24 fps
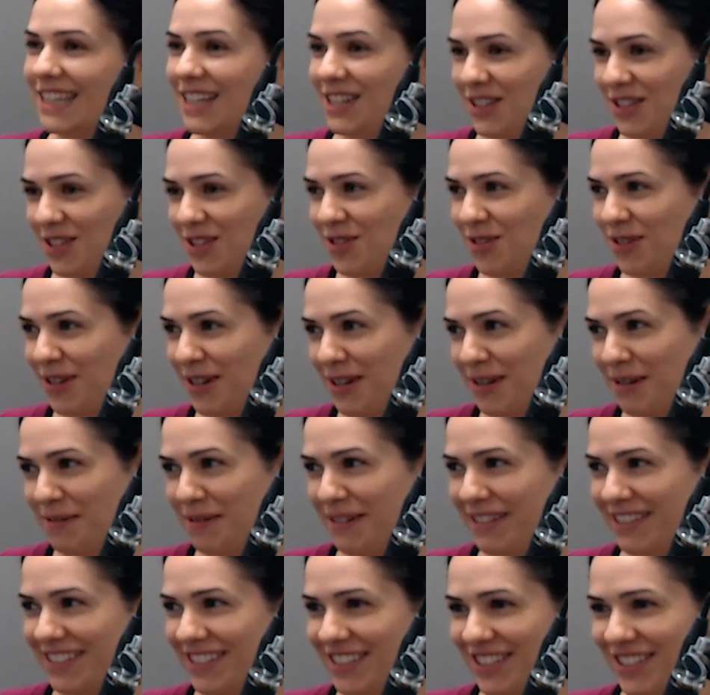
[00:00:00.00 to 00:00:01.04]
That's a tricky
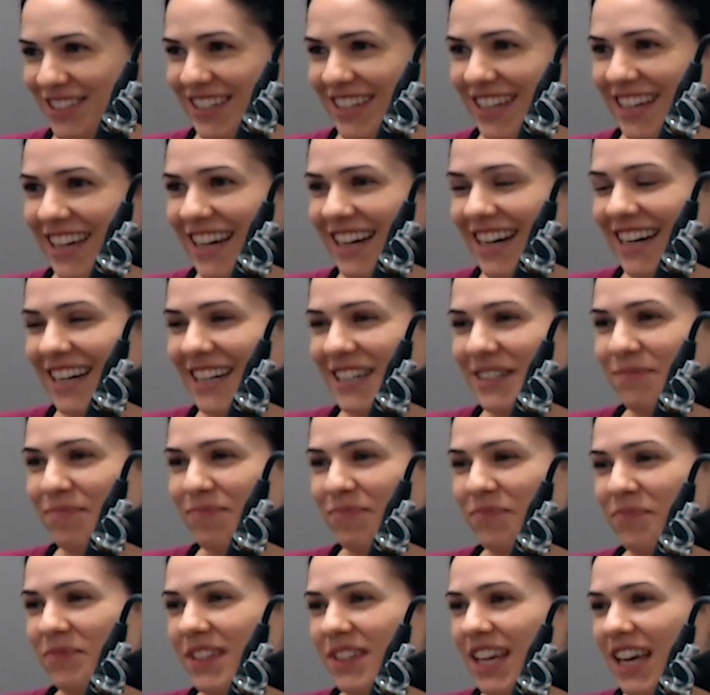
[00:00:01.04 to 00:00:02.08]
question.
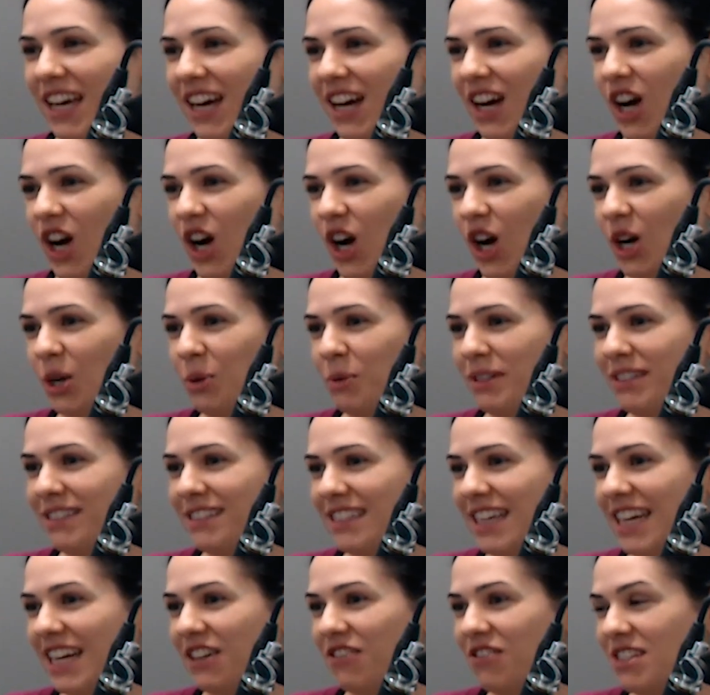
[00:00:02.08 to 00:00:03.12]
I would
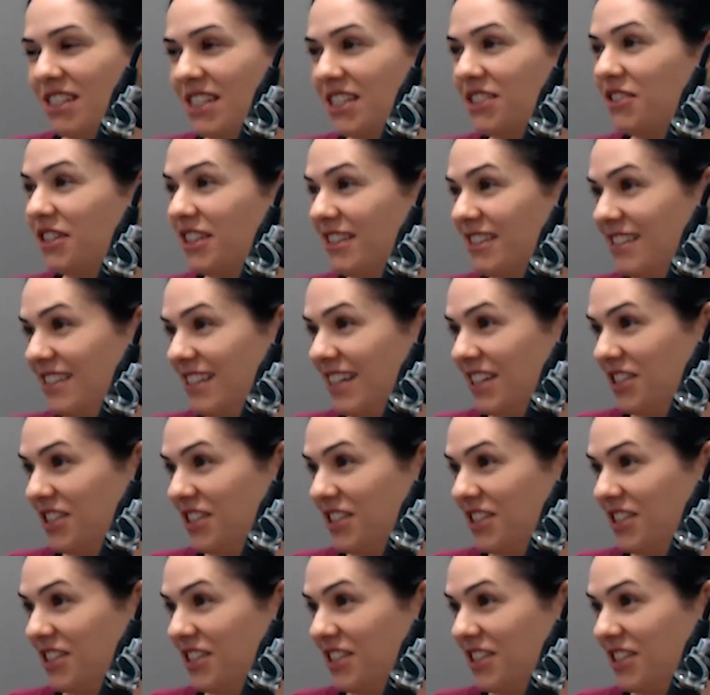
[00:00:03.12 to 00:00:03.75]
say resilience,